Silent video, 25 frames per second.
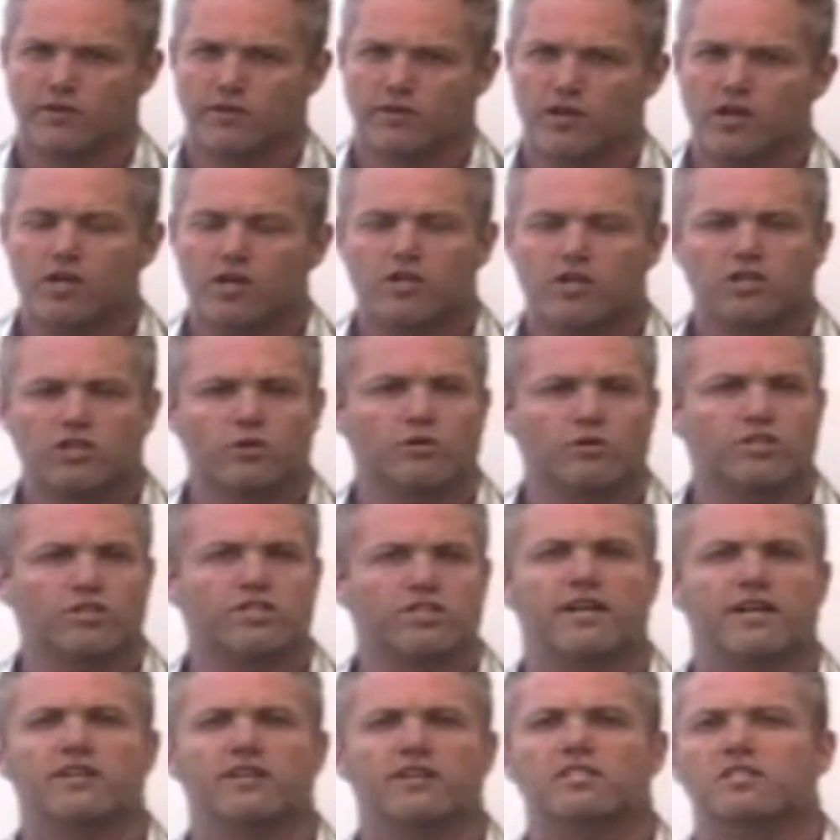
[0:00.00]
So
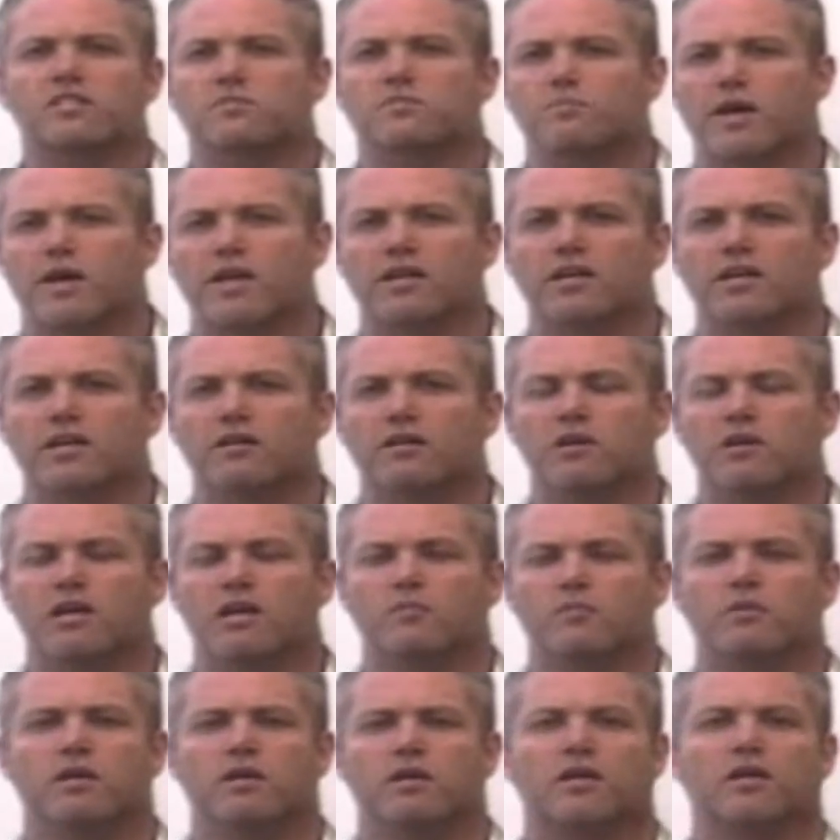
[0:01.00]
instead of spending
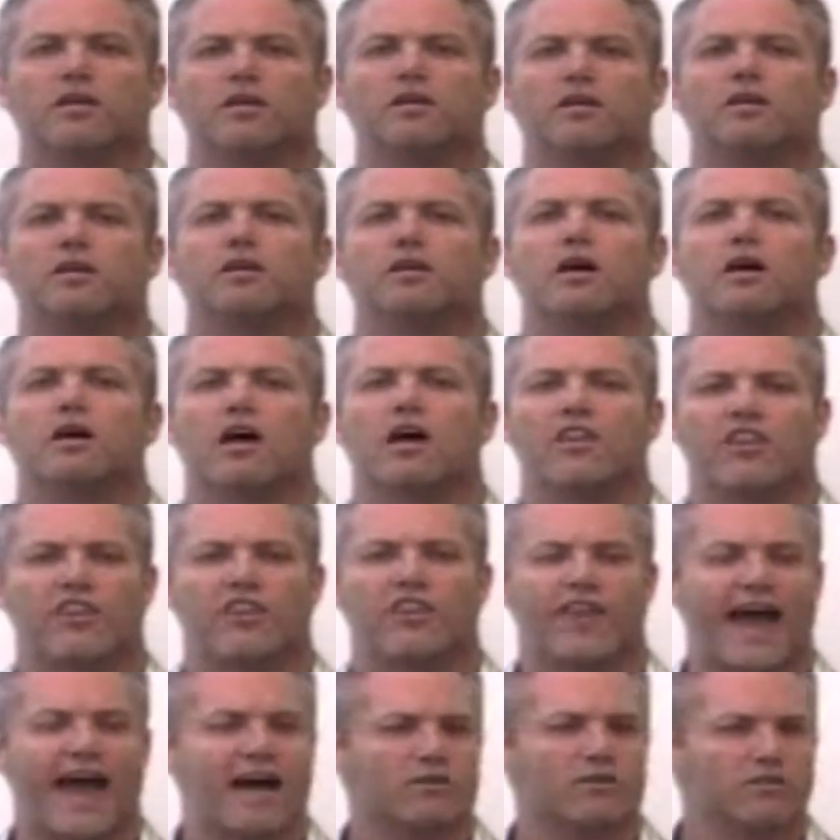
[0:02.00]
maybe
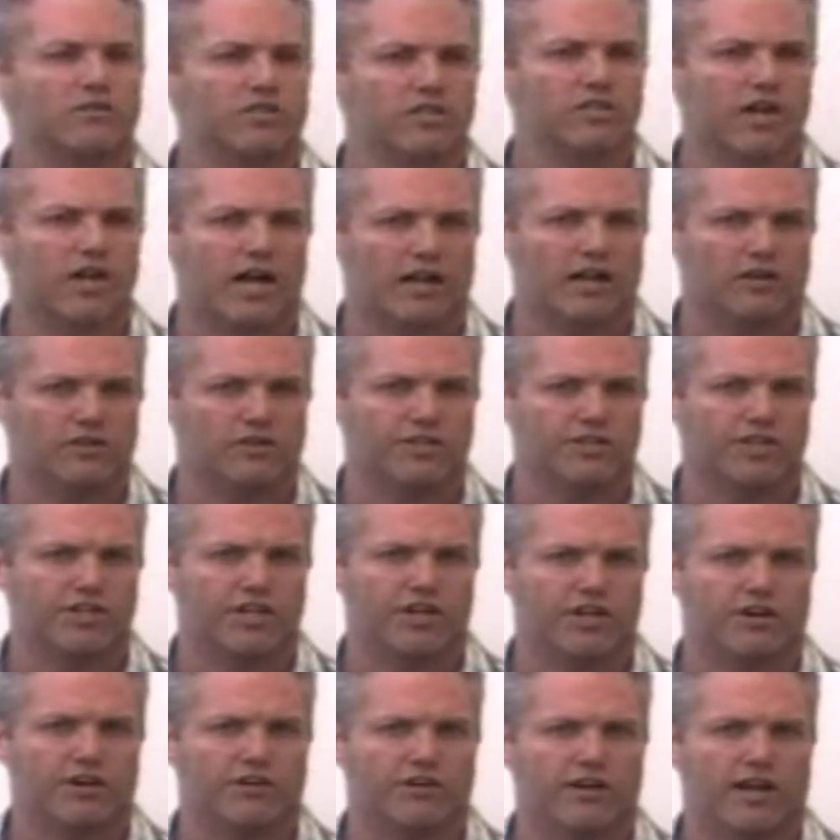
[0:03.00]
$1,000 a
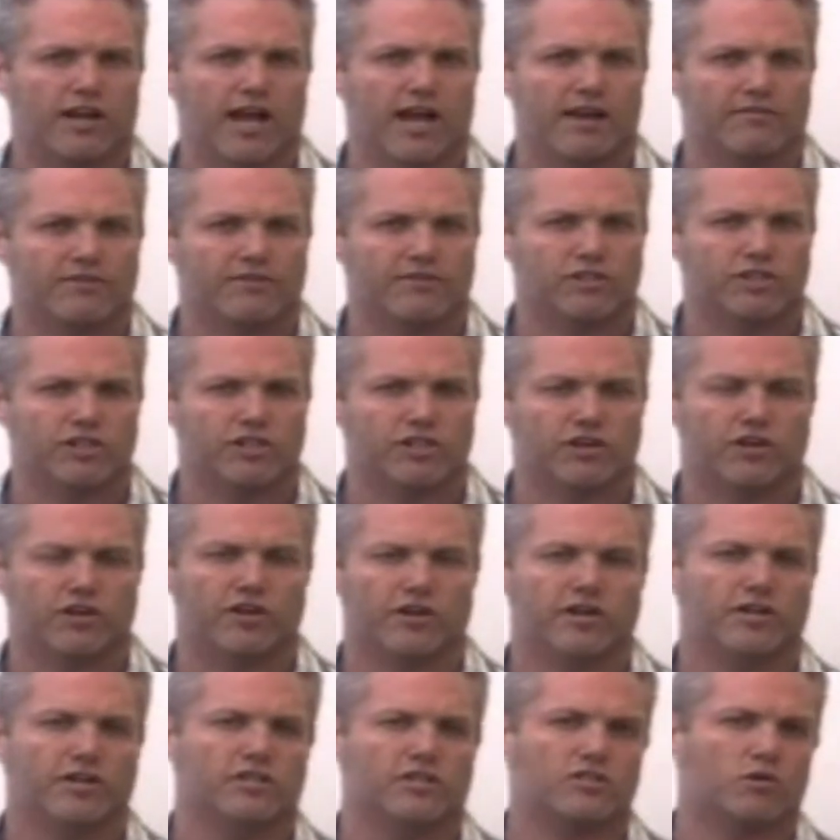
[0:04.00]
year in life
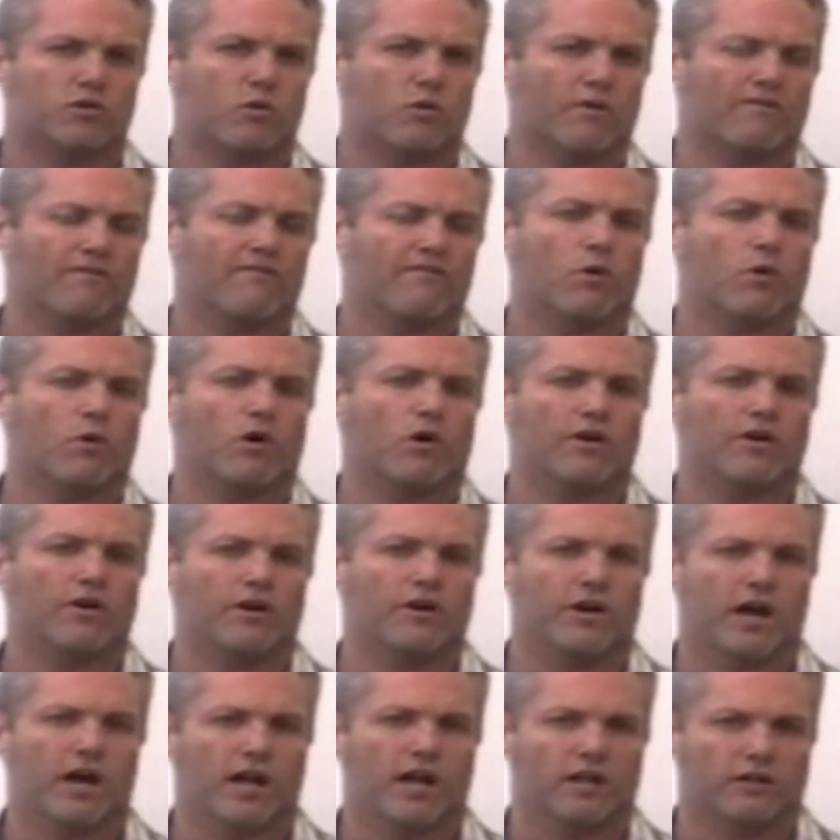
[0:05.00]
insurance or
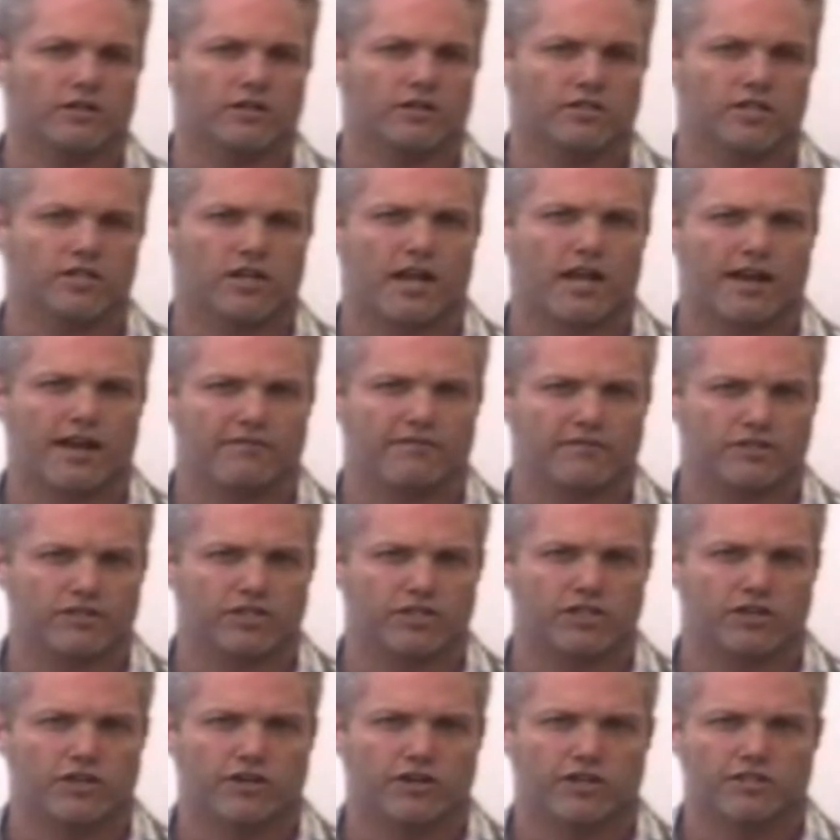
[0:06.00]
$400 in life
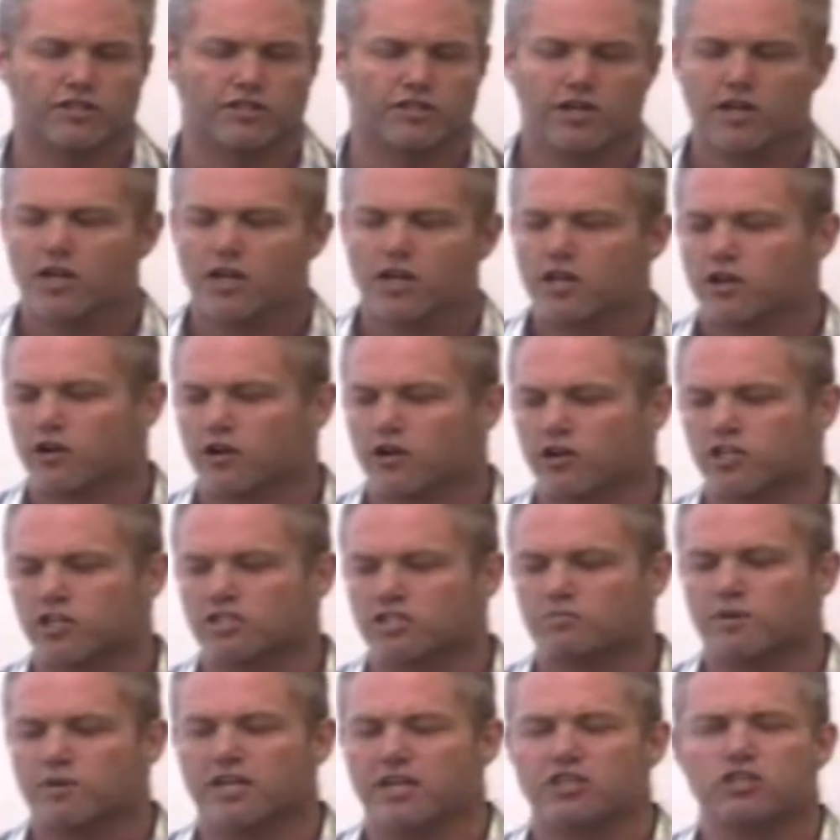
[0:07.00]
insurance, you're going to
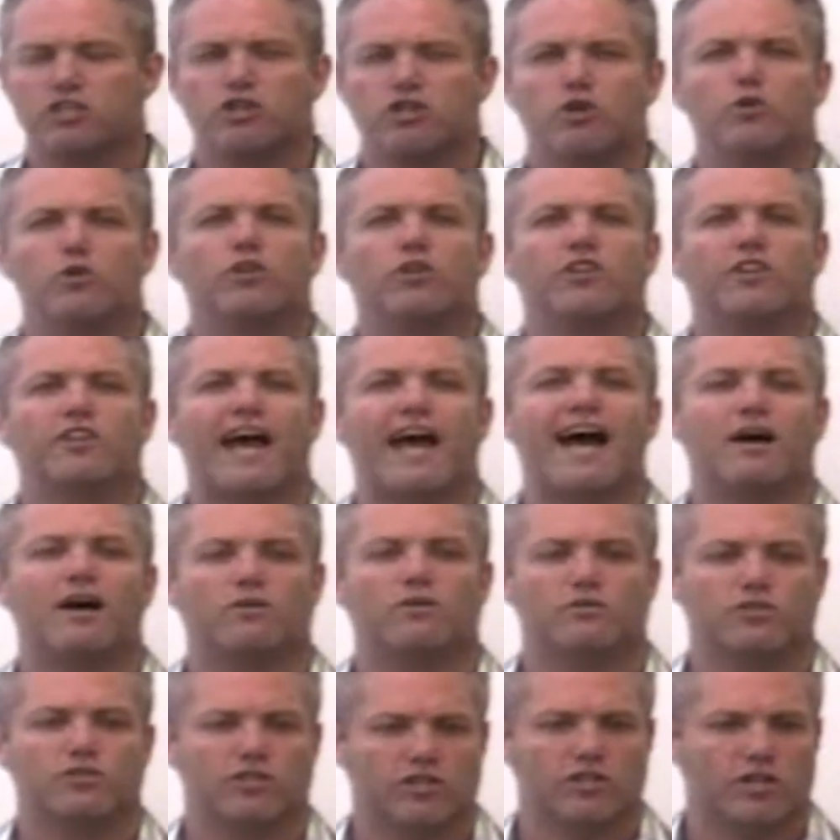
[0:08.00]
spend
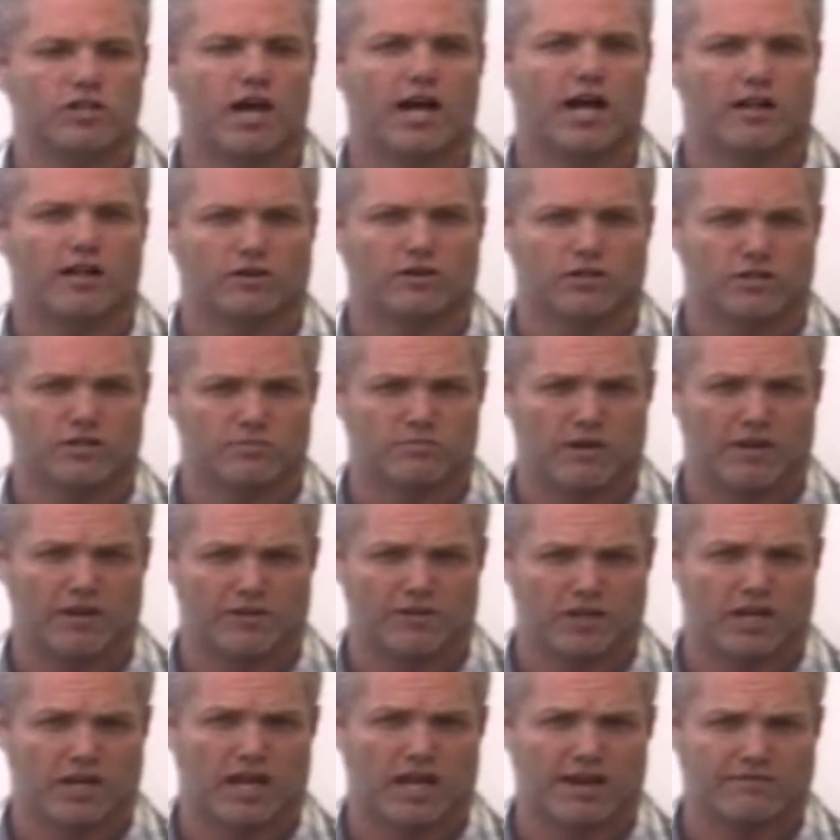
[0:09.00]
$2,000 a month
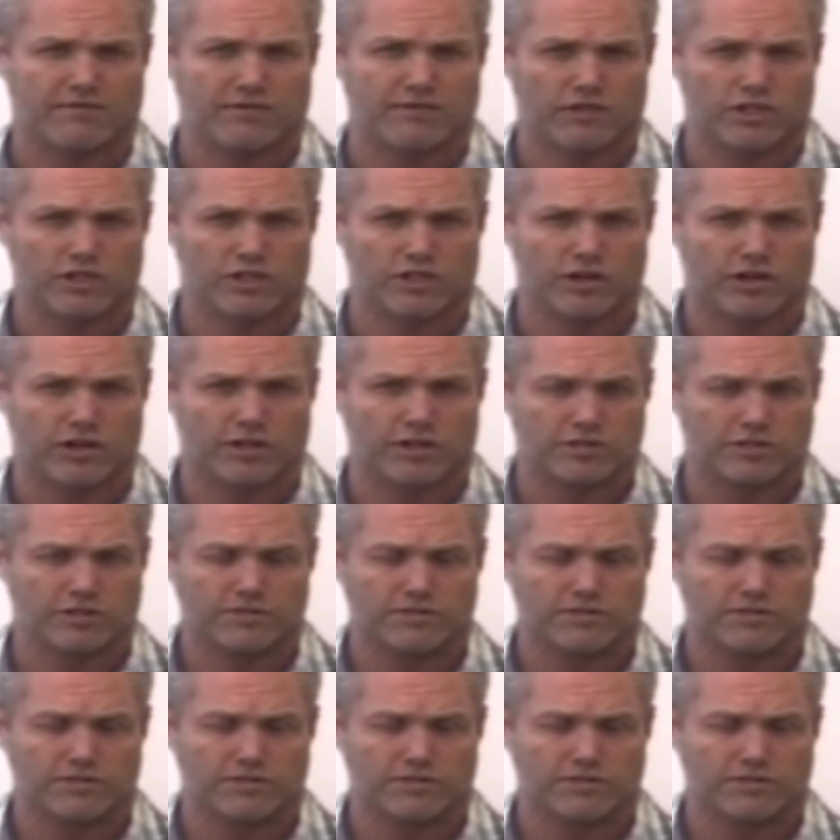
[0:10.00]
in life insurance,